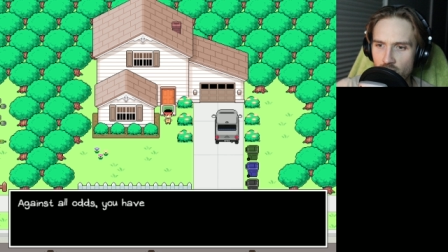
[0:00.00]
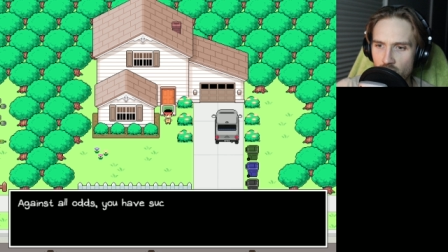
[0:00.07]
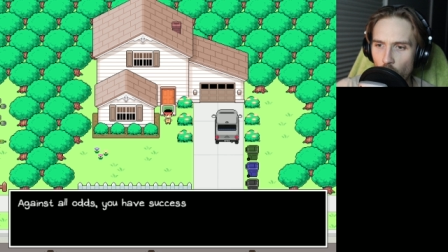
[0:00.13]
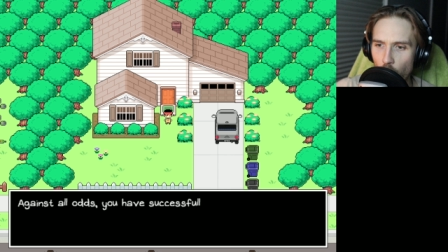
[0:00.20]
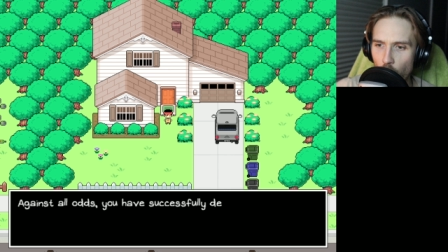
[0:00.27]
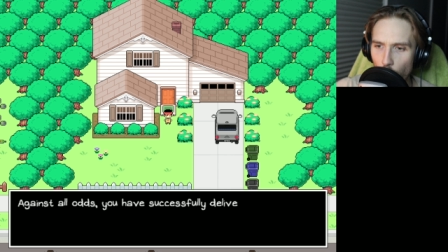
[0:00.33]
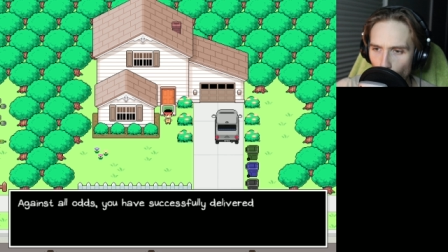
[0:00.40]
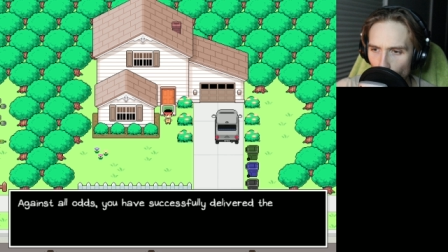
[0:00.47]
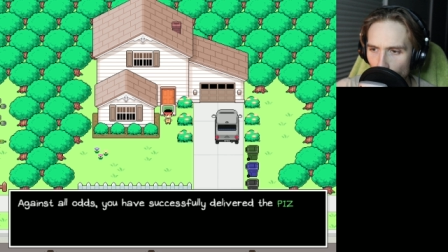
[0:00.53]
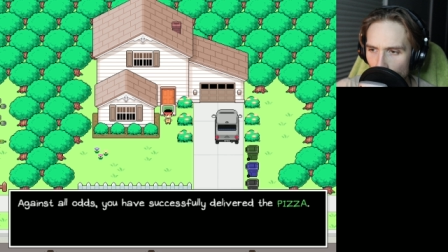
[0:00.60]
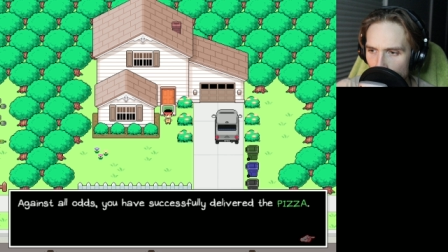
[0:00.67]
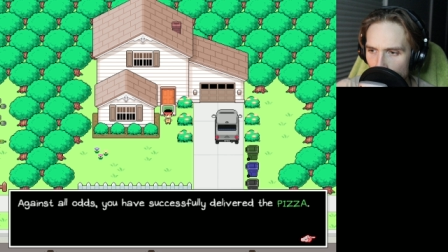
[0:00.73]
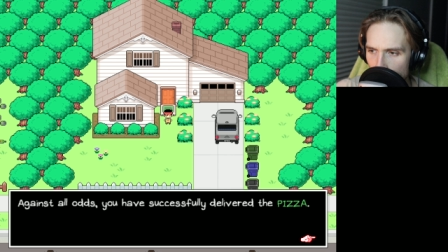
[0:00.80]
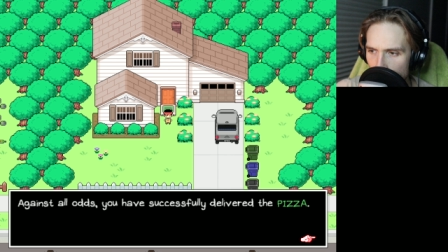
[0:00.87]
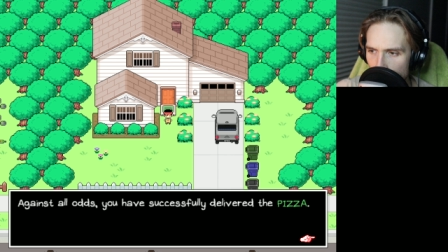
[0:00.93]
Whore?
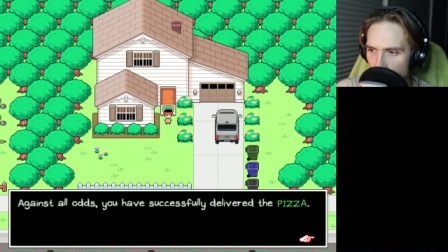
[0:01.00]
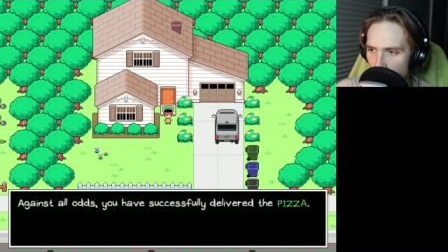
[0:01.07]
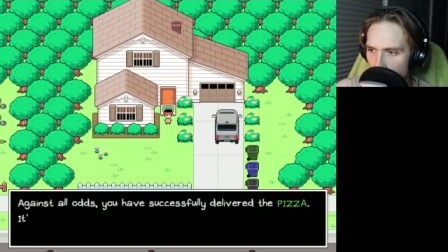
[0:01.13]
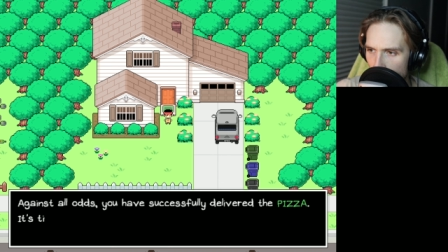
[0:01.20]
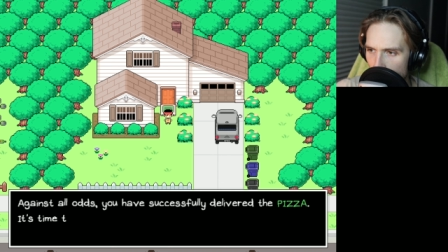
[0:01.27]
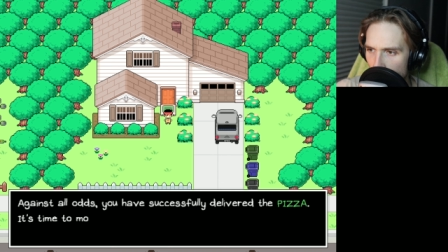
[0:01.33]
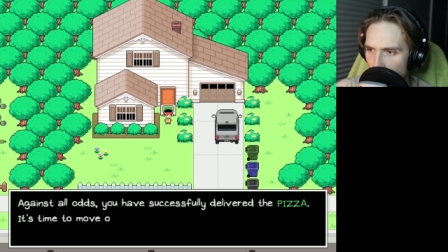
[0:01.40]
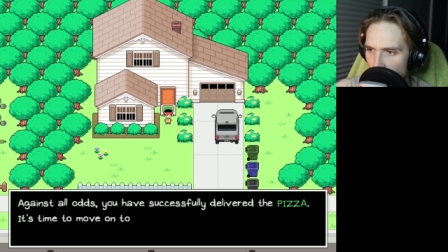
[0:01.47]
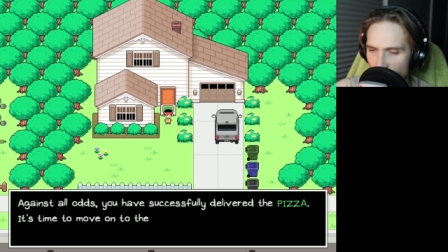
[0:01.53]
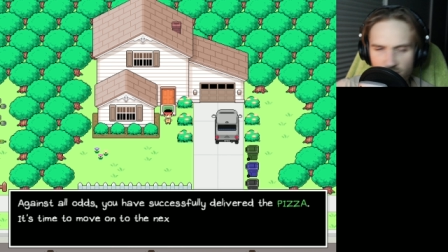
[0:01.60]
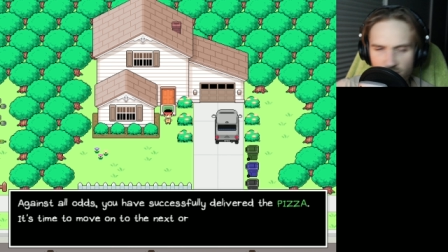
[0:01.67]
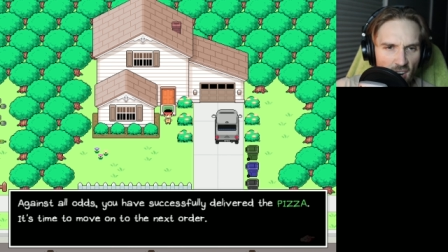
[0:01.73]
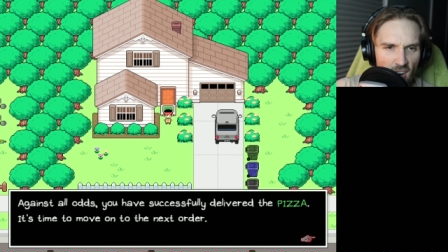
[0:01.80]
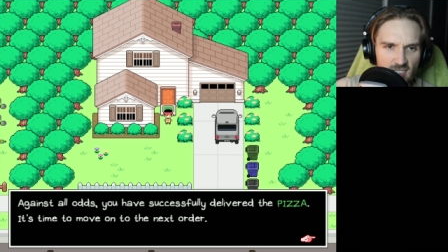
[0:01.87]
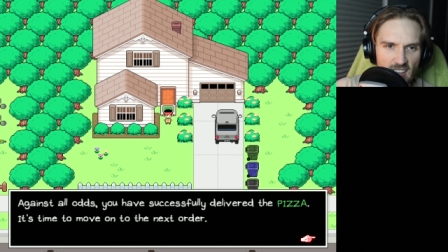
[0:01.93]

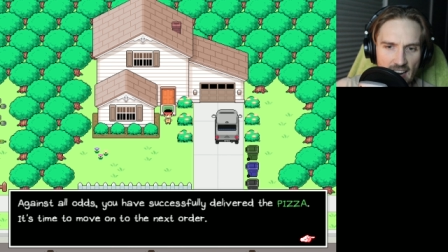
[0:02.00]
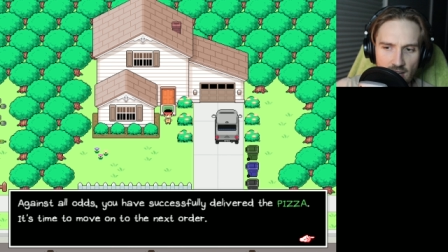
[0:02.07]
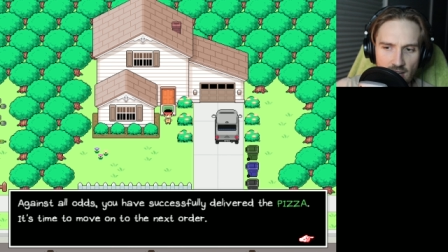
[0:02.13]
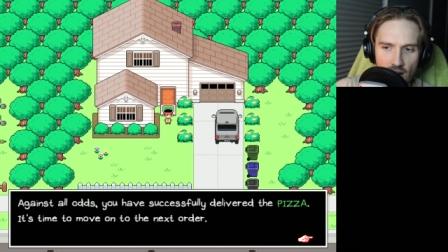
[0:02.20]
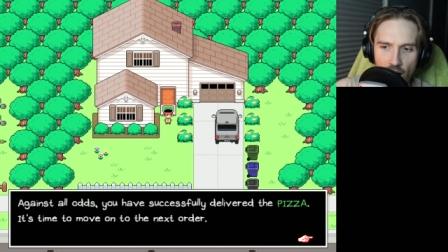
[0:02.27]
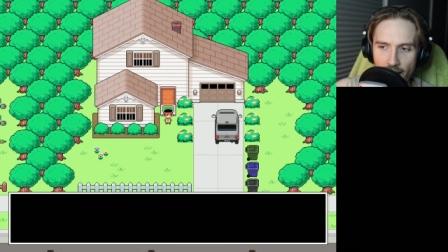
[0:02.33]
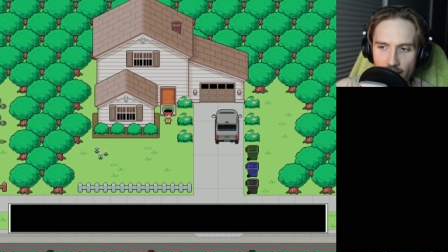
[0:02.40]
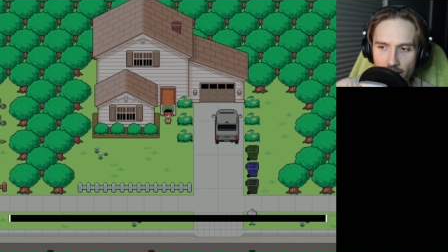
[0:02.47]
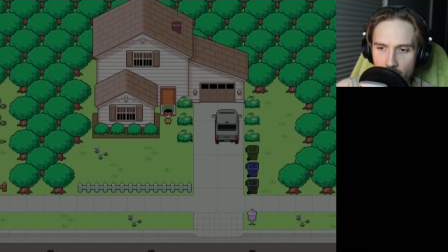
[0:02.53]
Fuck that guy!